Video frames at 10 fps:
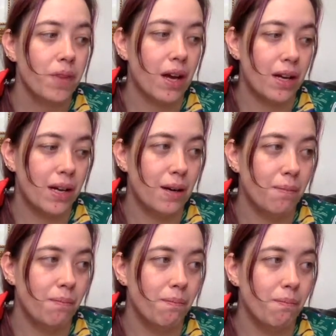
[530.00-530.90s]

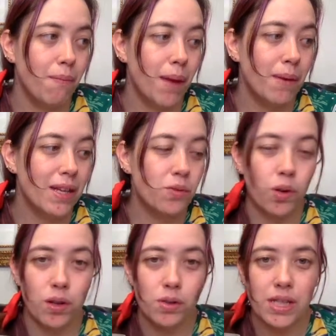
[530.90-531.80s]
um, maybe it's one
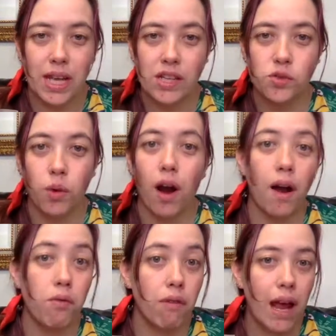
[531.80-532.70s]
of those things where I
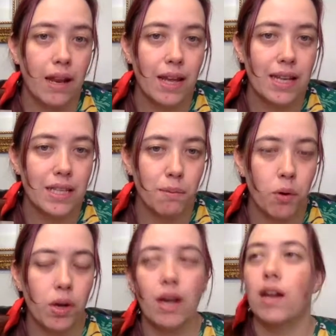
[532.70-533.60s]
read that it's a
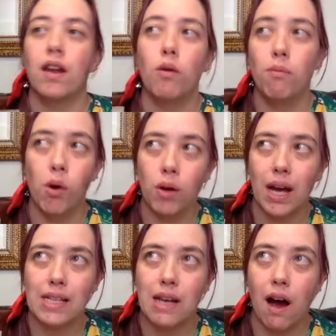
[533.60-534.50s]
mocha and I know mocha
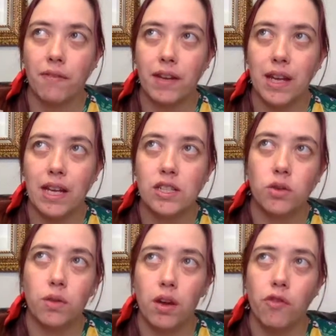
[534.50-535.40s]
has coffee in it,
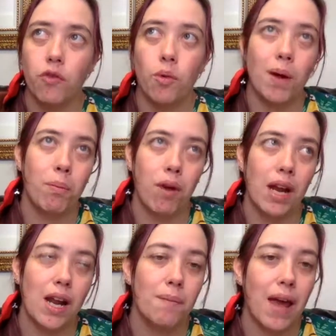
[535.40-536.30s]
so therefore my
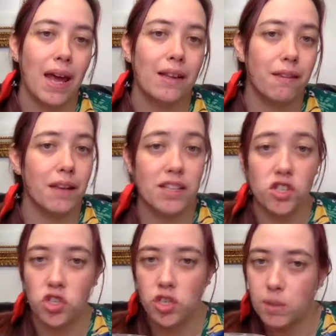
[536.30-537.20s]
brain automatically thinks
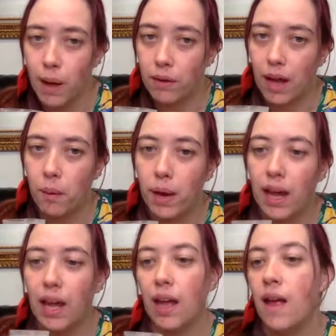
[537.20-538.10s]
it should smell that
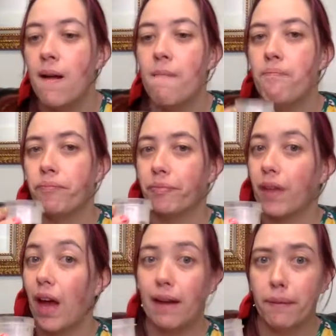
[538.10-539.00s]
way.
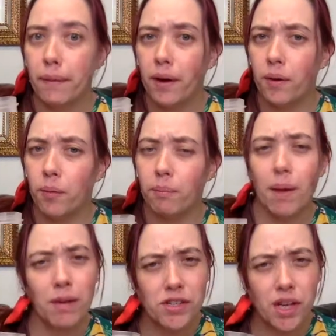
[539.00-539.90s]
I don't know.
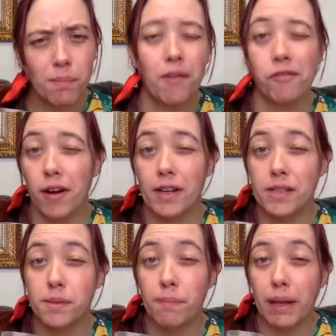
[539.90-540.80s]
Maybe I should get my friend to
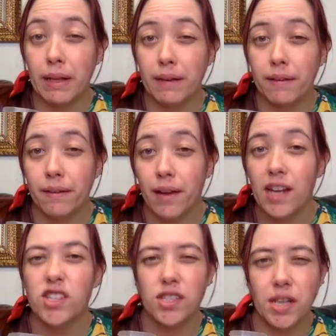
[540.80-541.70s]
smell it
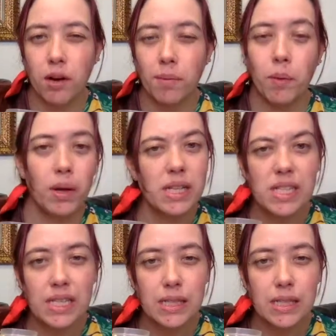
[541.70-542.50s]
and just tell me, what does this